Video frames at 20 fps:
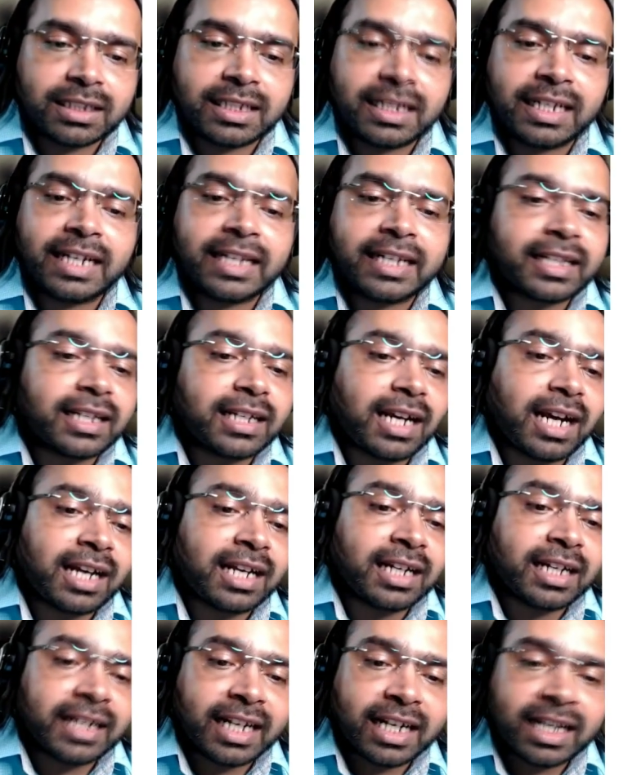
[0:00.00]
Then
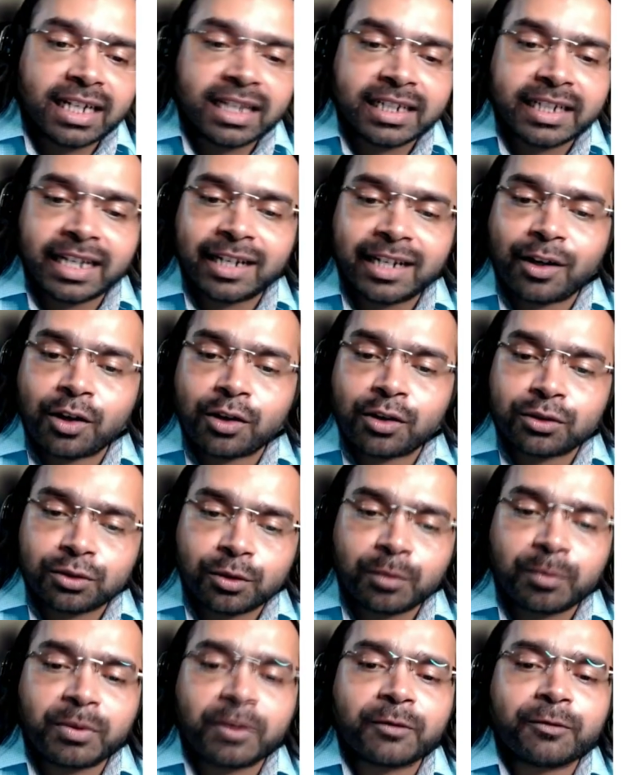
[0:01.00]
an attacker can
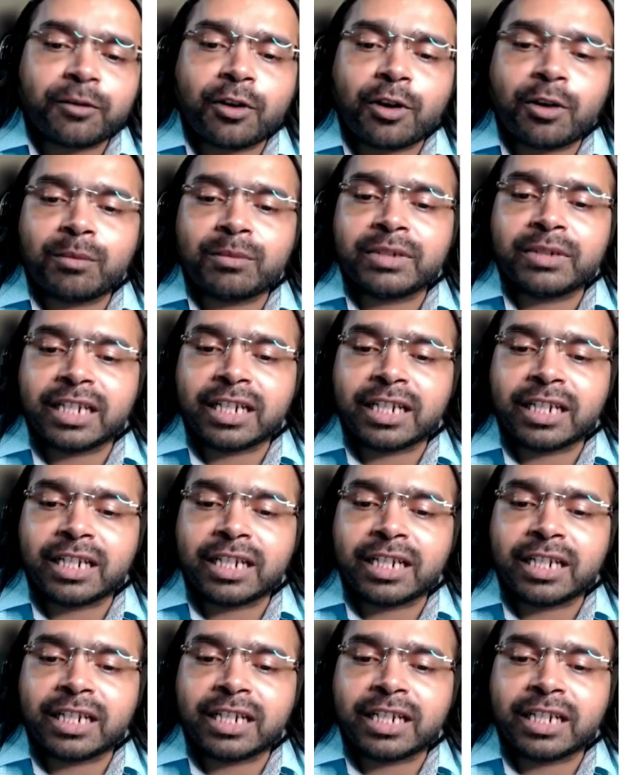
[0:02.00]
also perform